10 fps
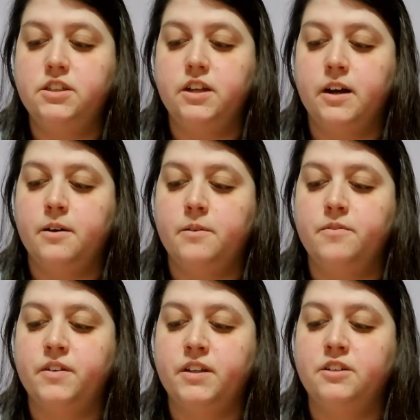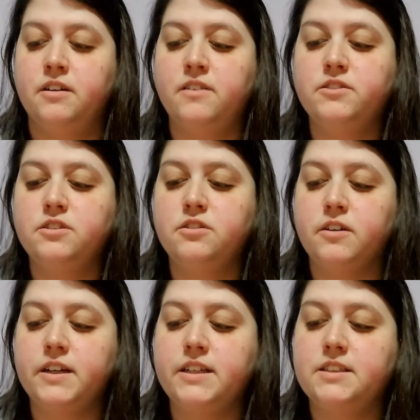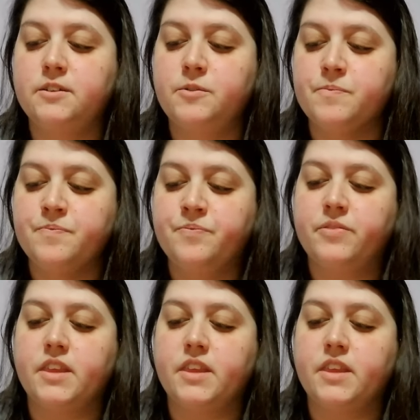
funny travel stories.